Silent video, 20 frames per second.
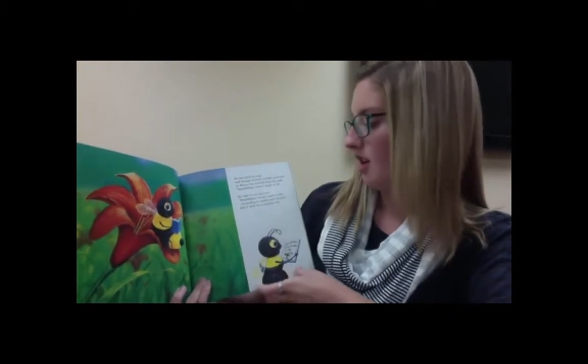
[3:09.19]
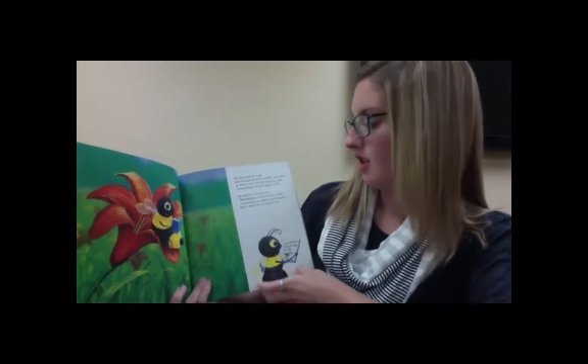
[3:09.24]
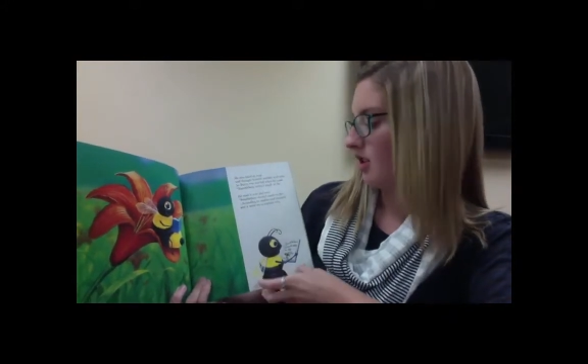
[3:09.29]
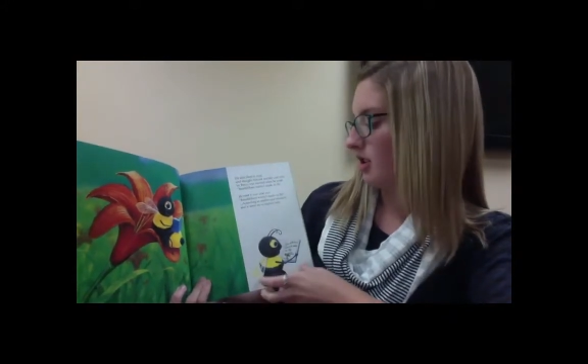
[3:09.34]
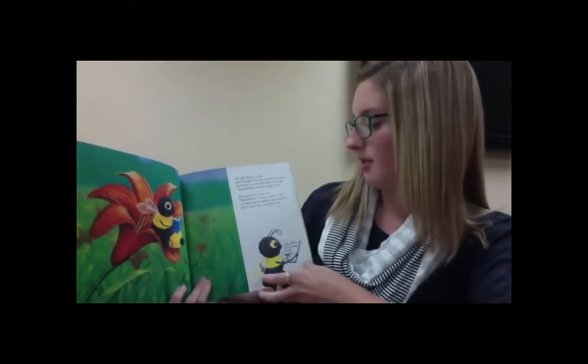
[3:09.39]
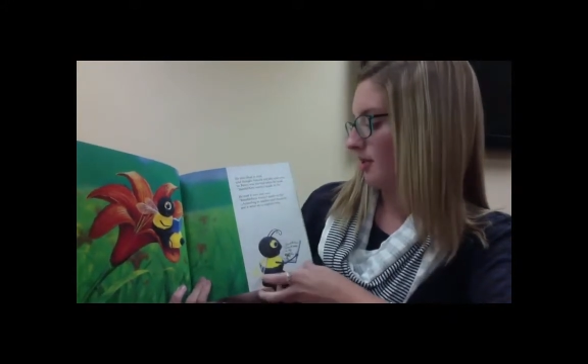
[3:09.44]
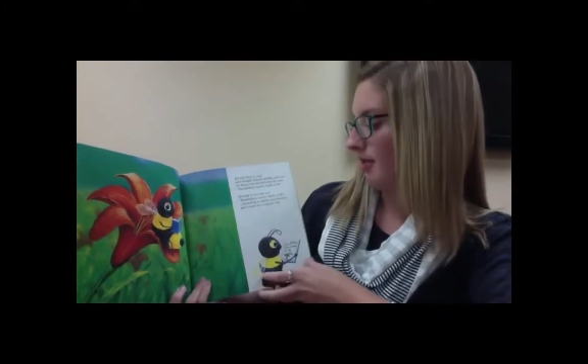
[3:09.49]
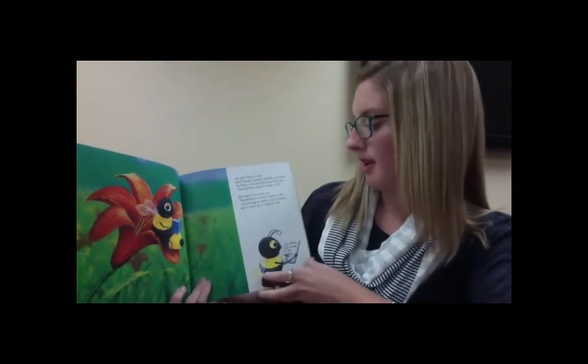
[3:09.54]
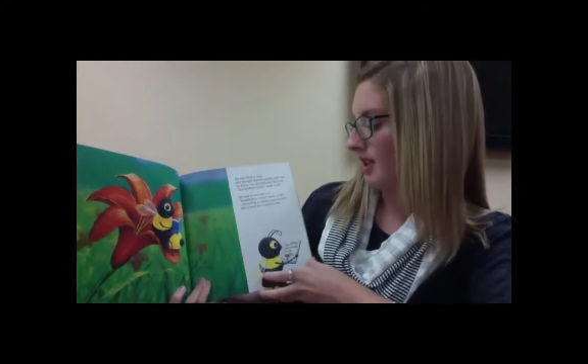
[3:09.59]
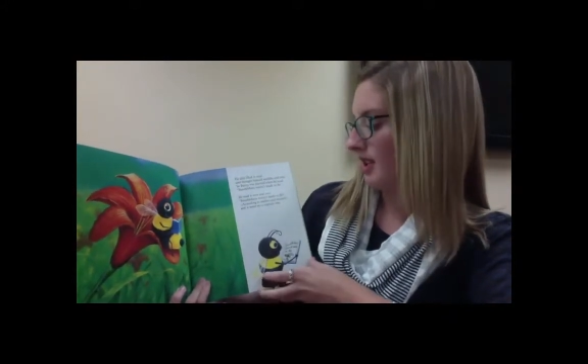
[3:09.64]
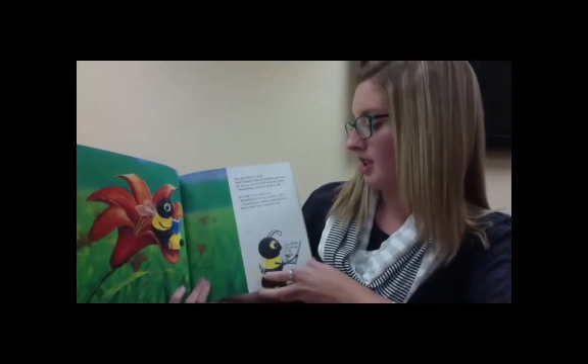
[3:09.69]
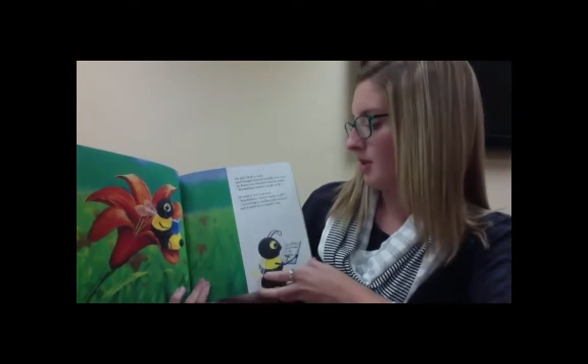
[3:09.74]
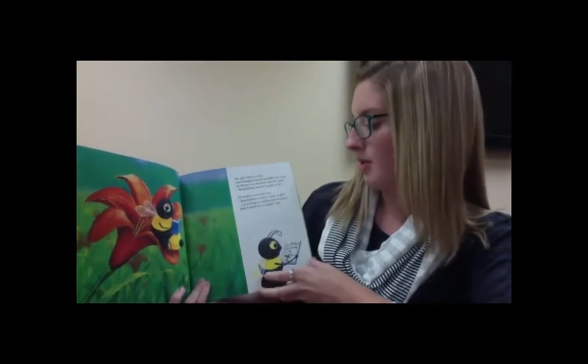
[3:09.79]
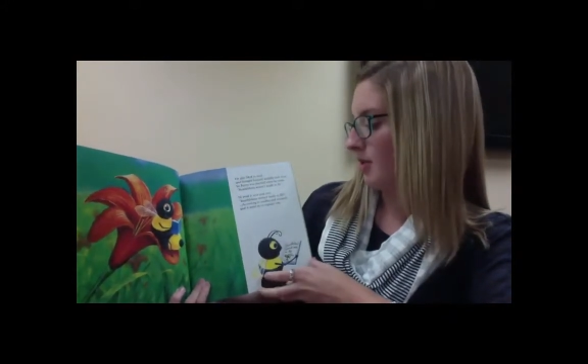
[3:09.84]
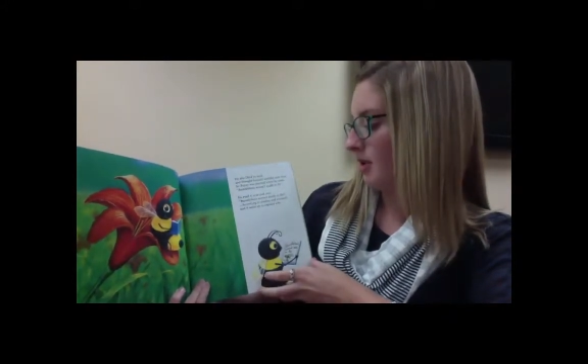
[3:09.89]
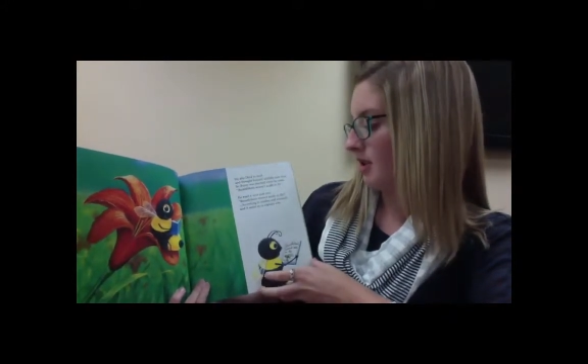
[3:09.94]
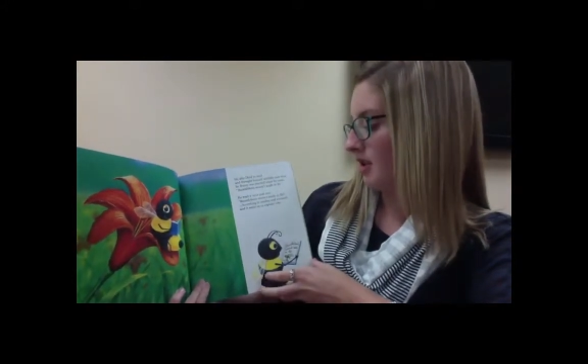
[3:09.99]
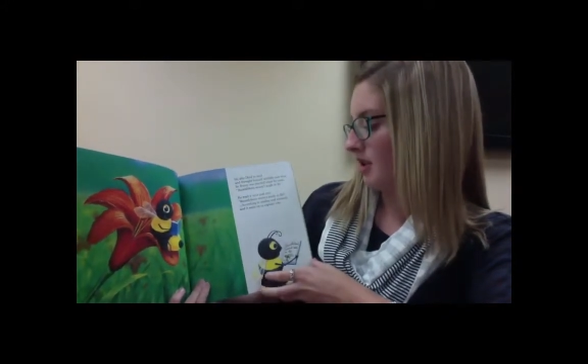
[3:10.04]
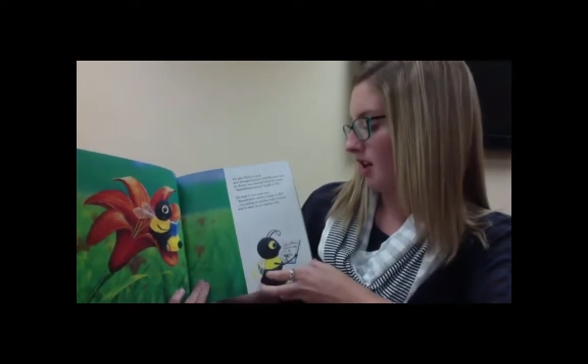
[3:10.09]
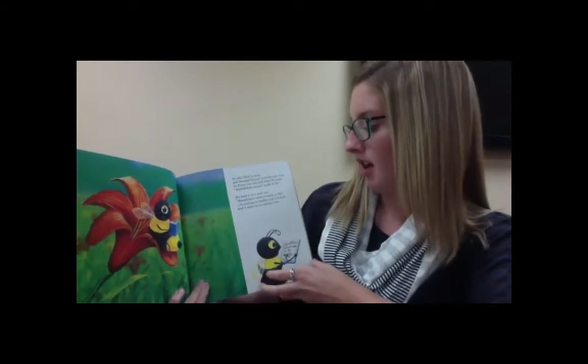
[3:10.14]
So Buzzy
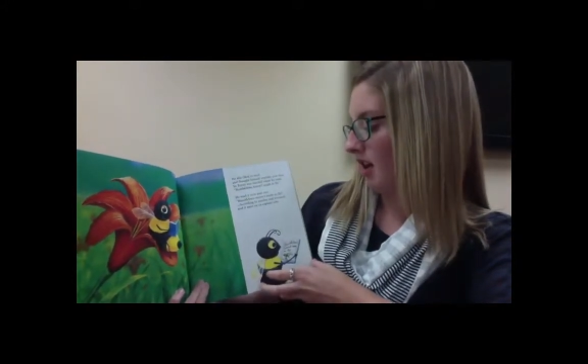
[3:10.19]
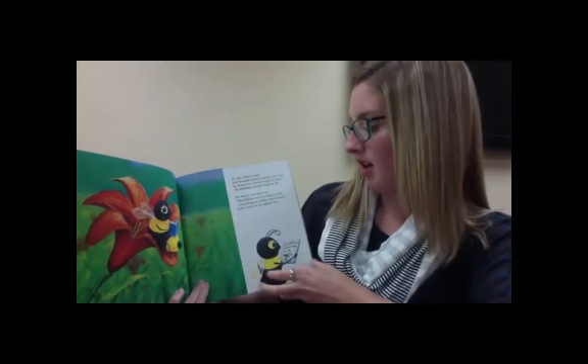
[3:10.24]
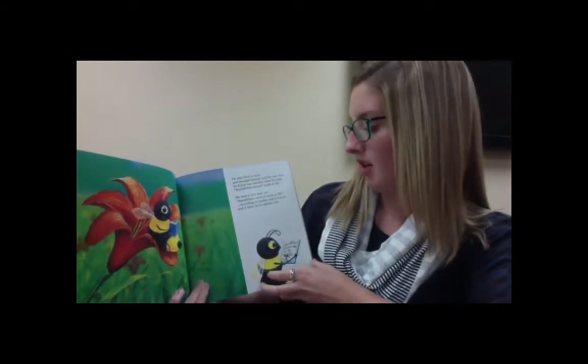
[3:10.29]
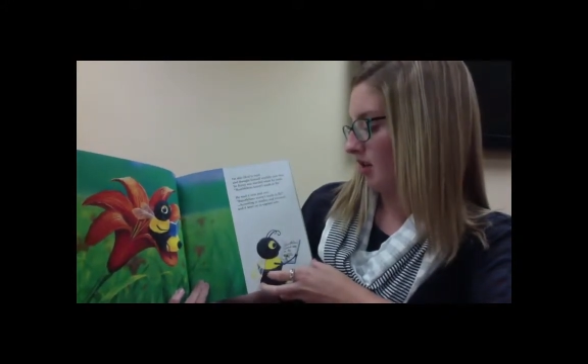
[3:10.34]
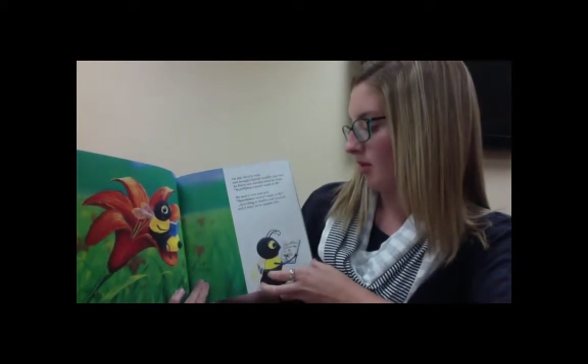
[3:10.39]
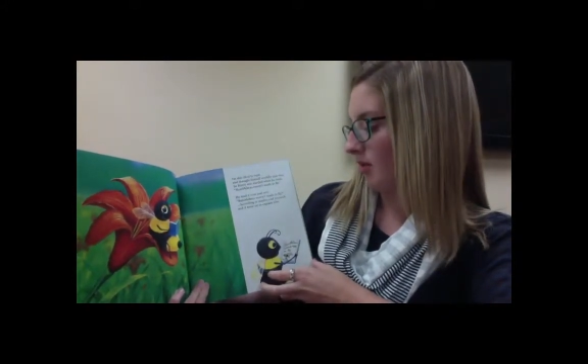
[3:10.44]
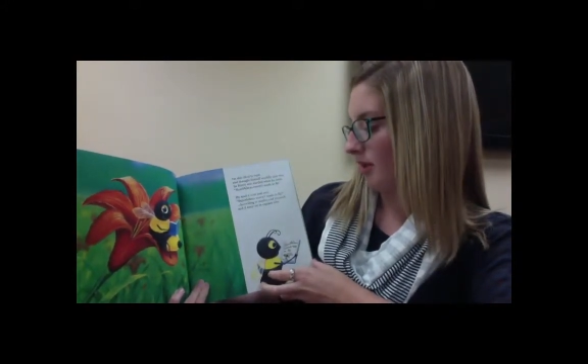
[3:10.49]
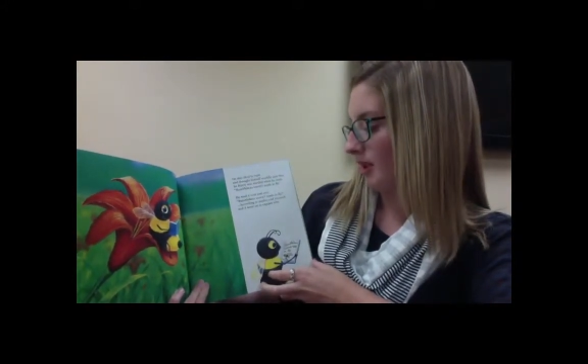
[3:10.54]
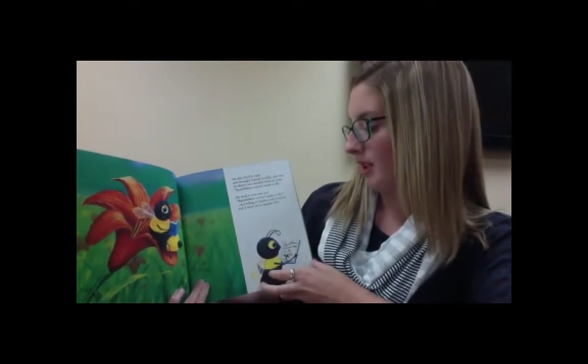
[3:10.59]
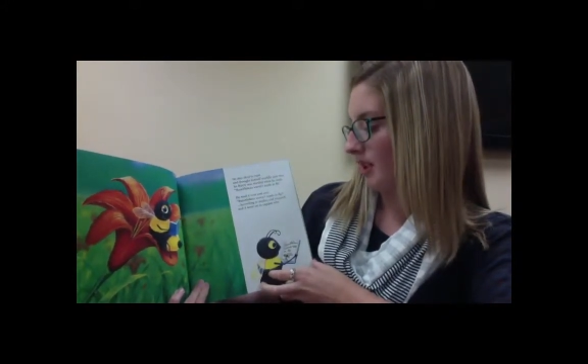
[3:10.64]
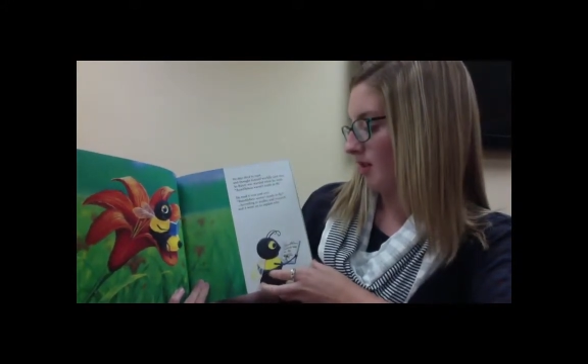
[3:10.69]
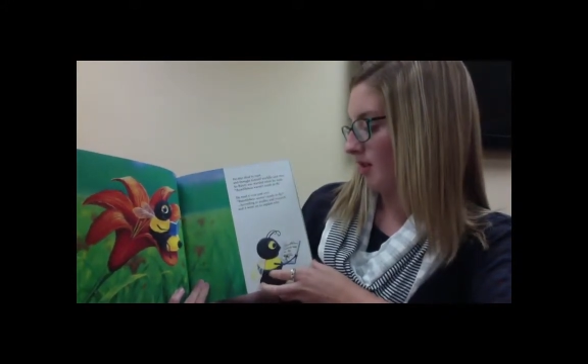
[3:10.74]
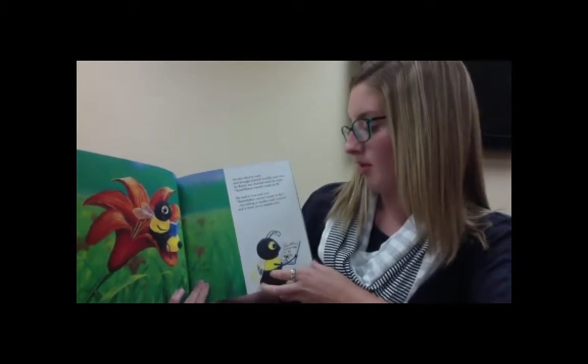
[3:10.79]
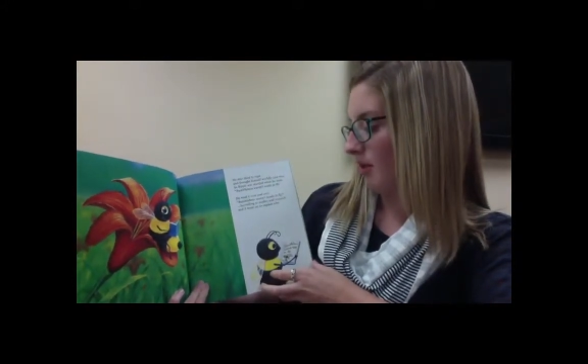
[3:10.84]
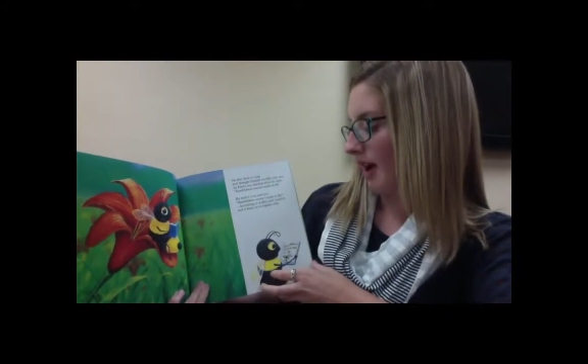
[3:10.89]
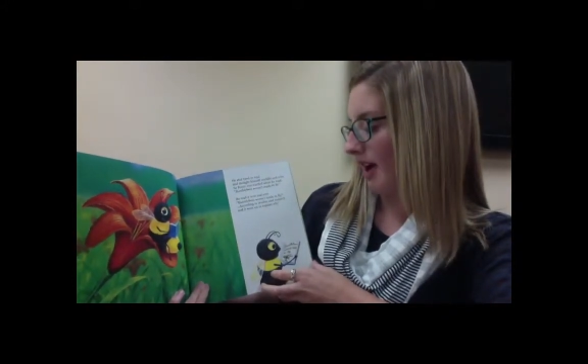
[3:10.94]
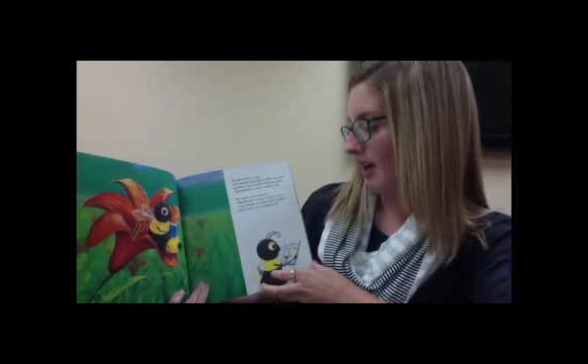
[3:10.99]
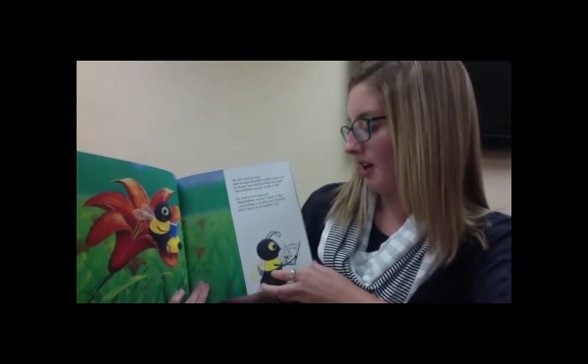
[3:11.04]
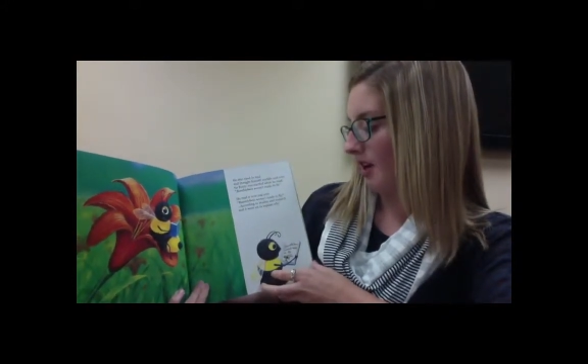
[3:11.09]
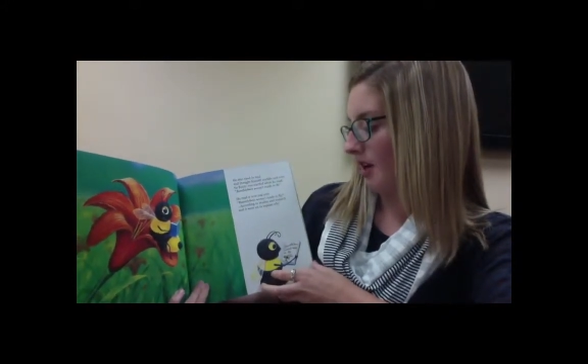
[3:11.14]
was startled when he
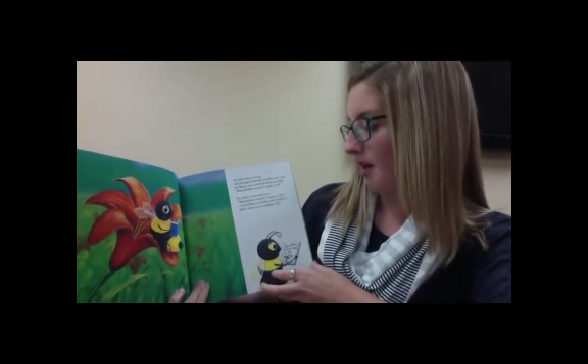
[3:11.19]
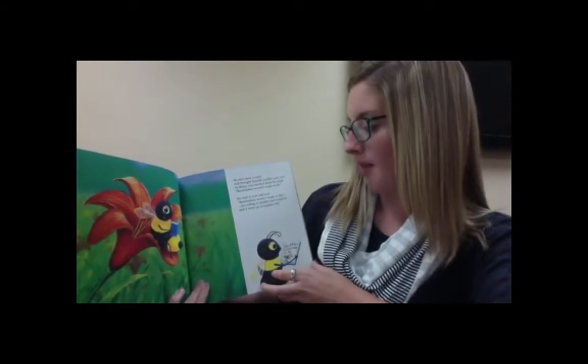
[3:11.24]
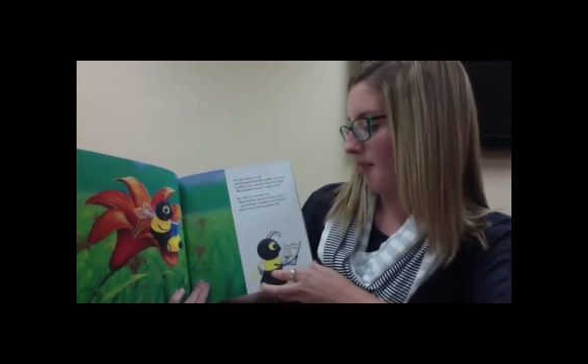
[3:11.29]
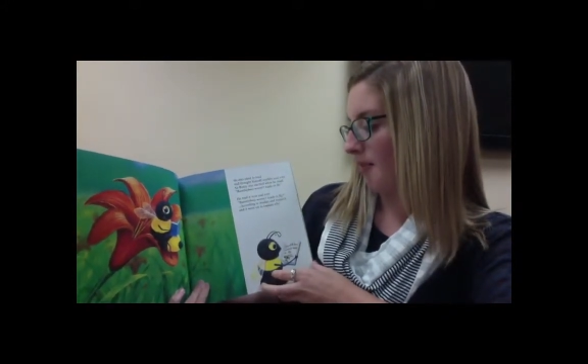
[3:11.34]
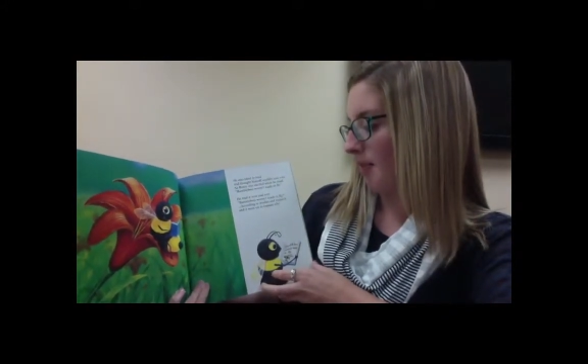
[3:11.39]
read,